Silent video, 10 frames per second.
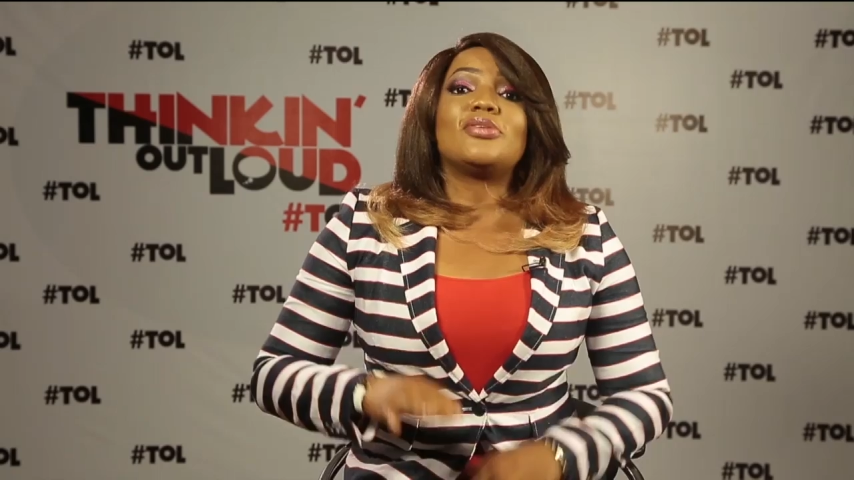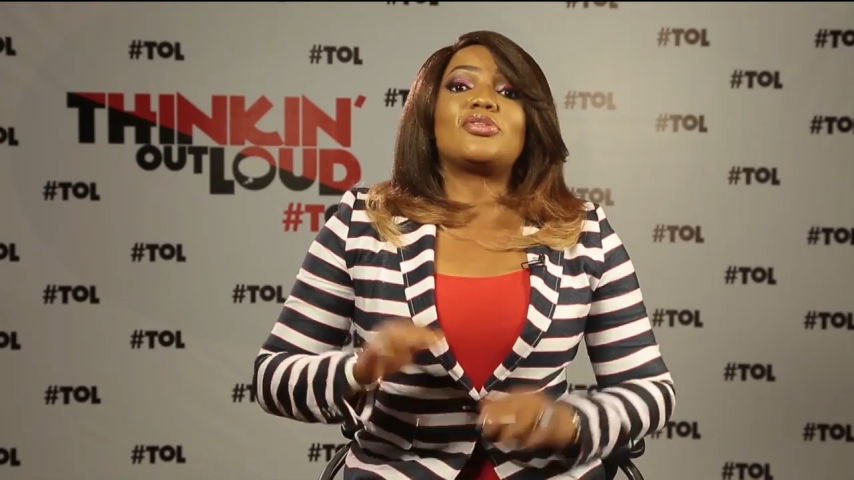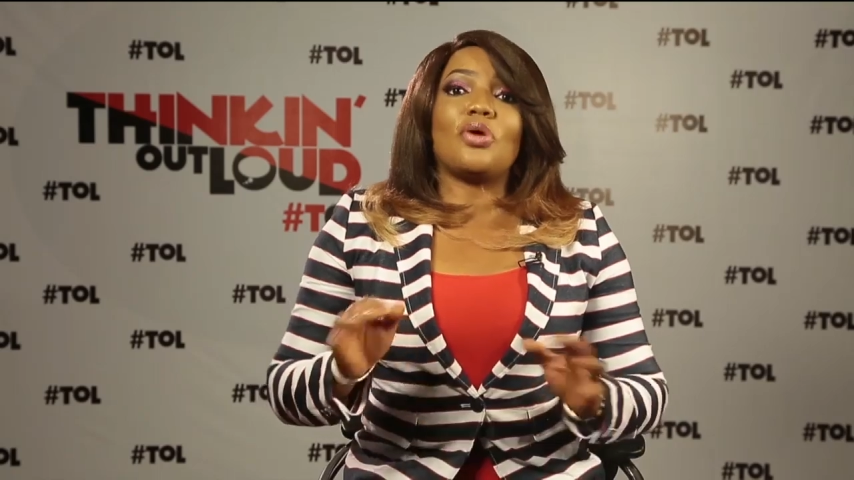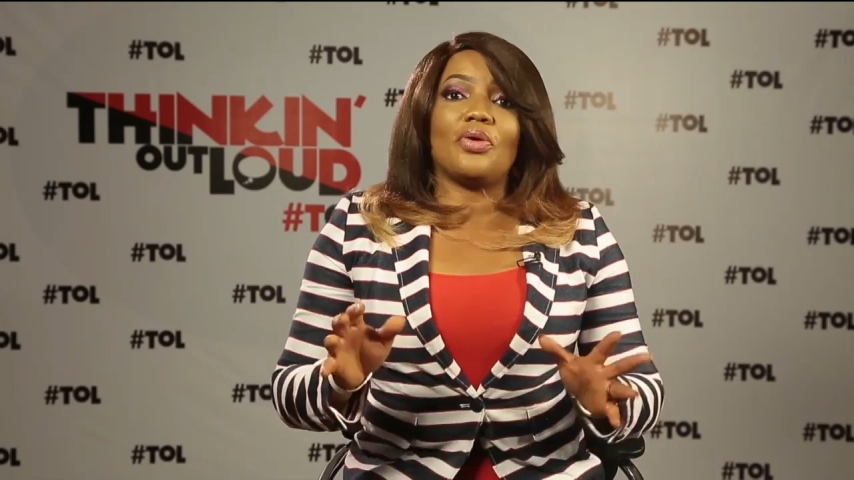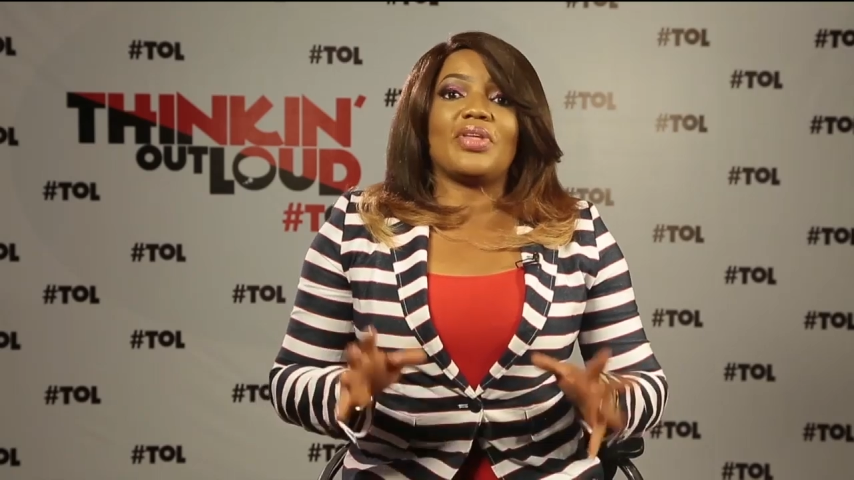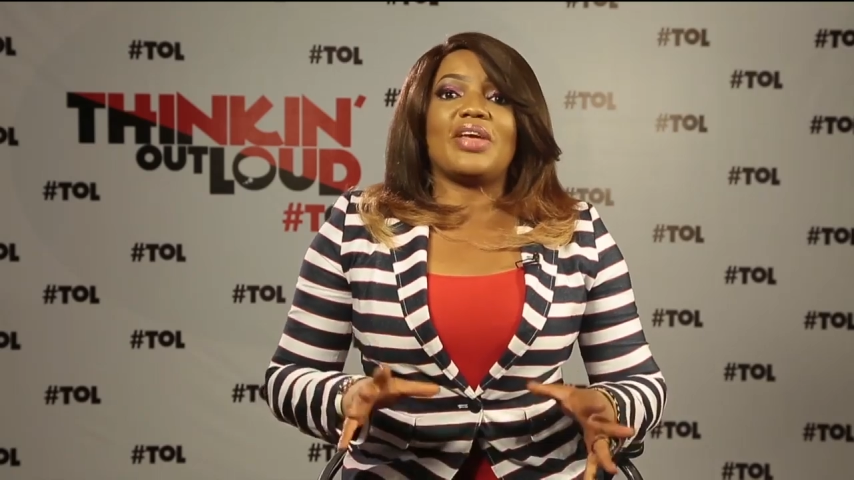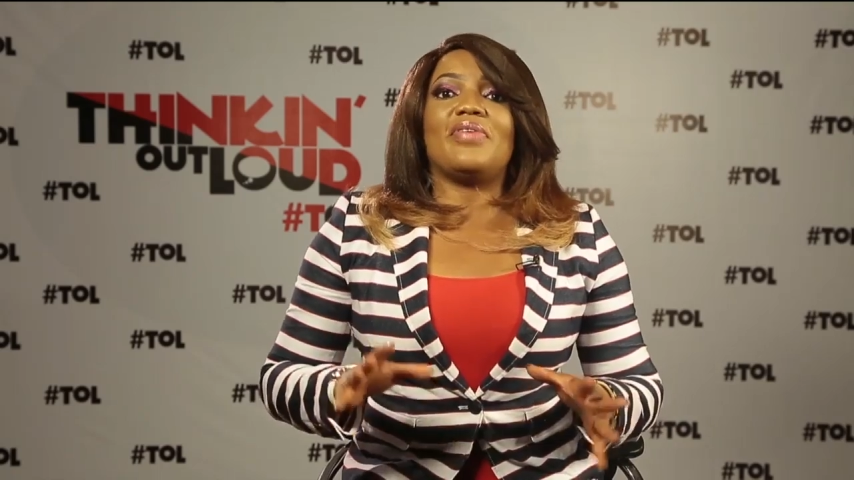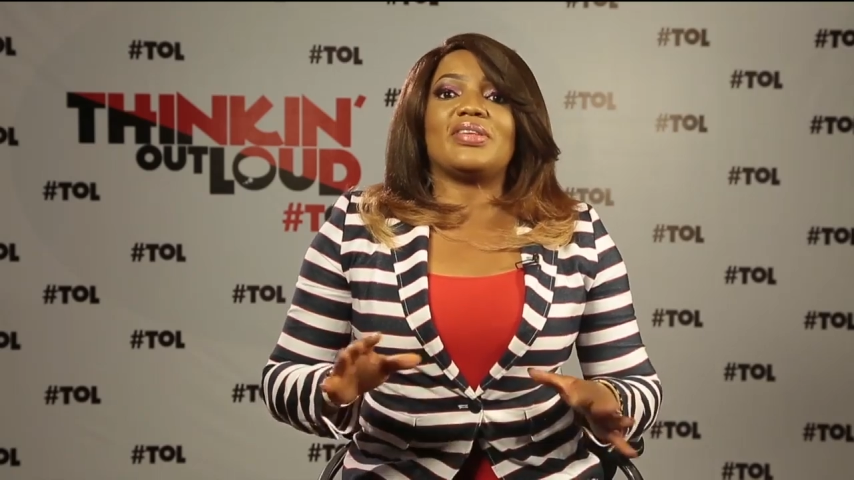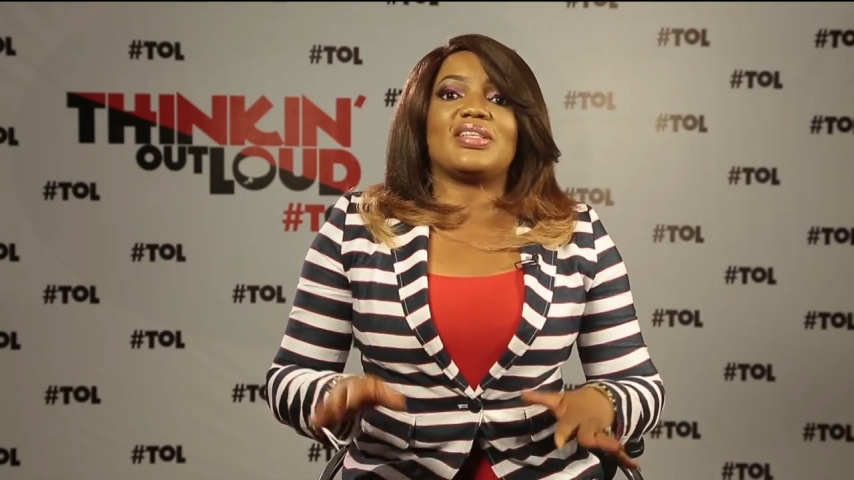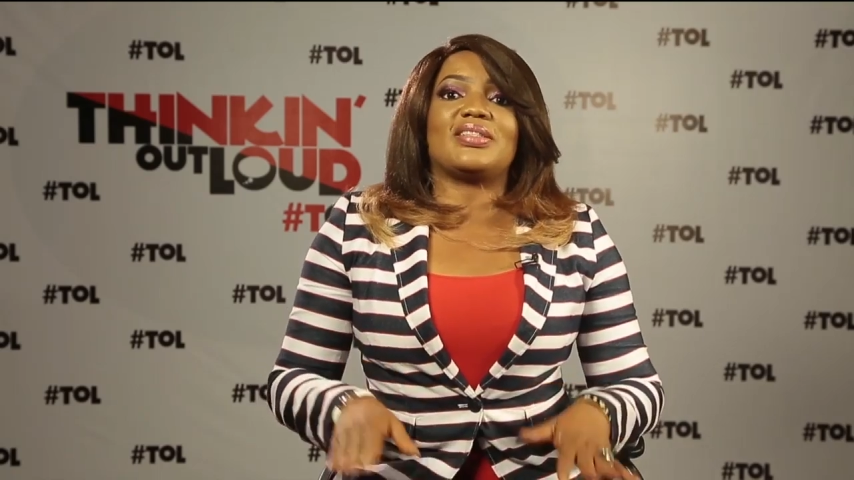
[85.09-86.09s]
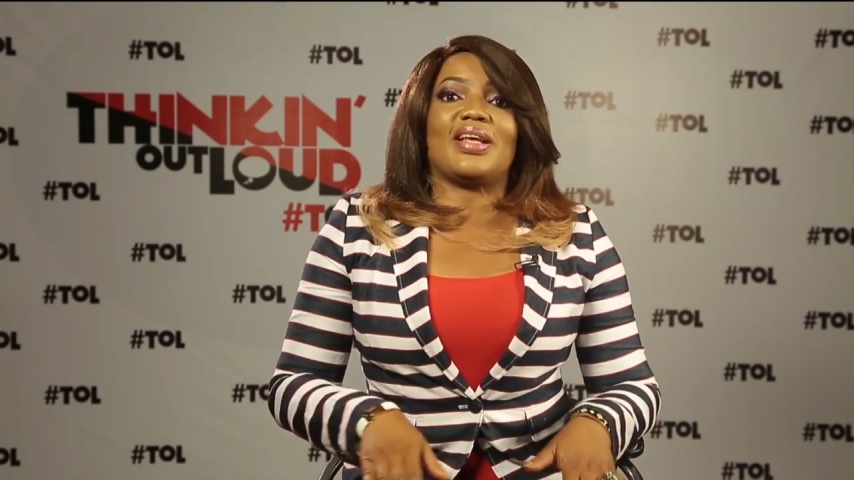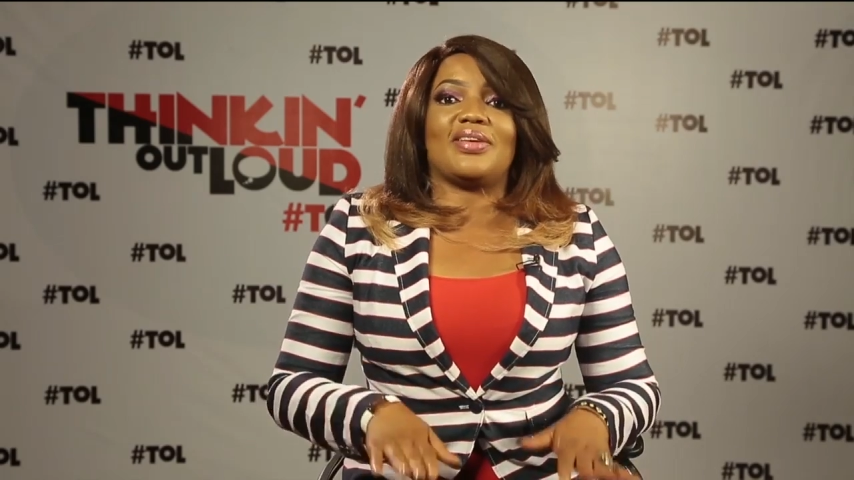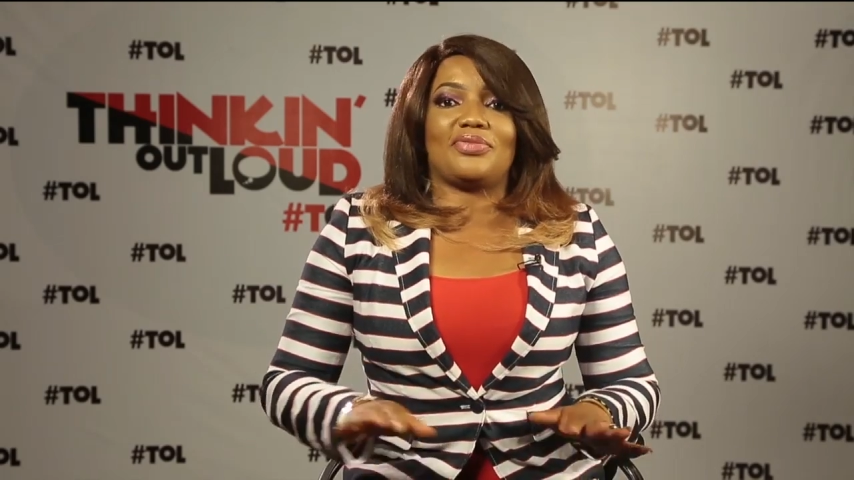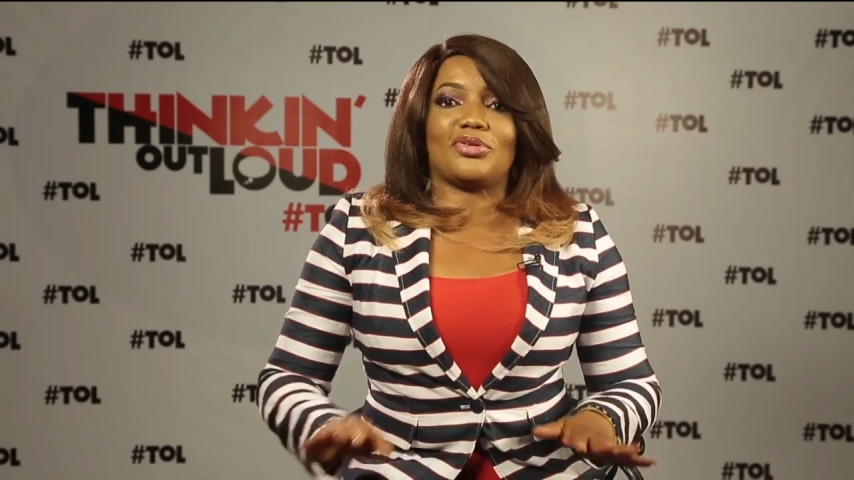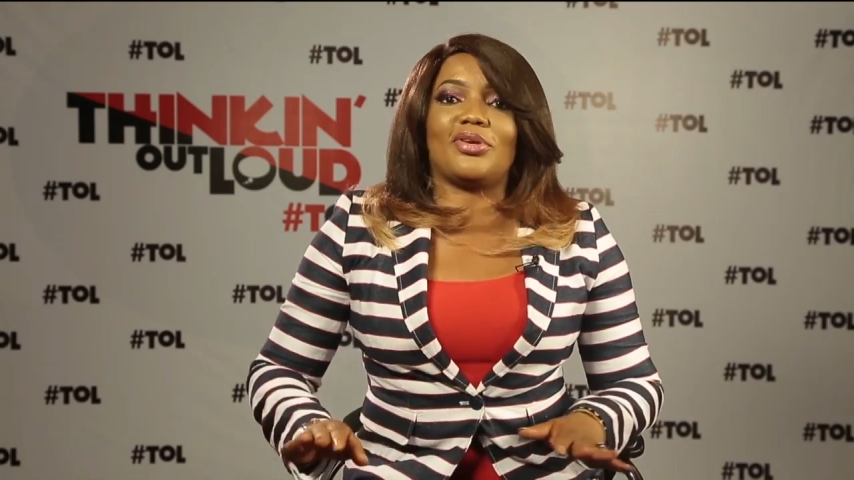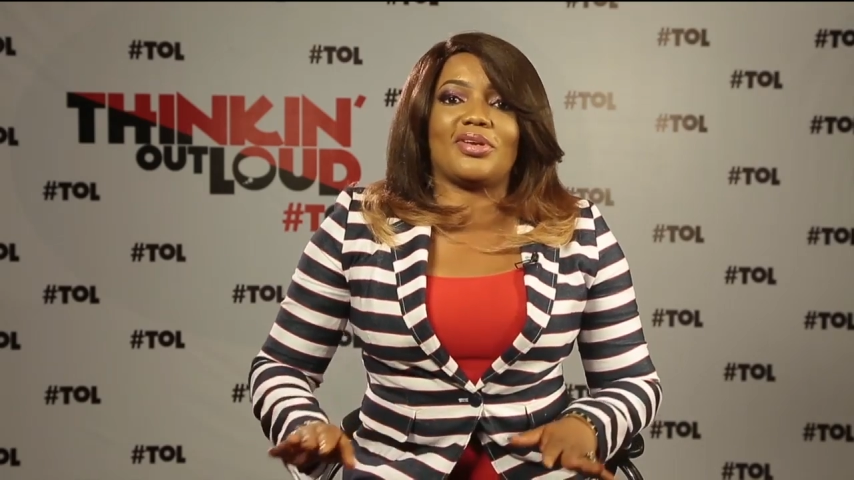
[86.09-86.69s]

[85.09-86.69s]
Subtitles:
So the inverters that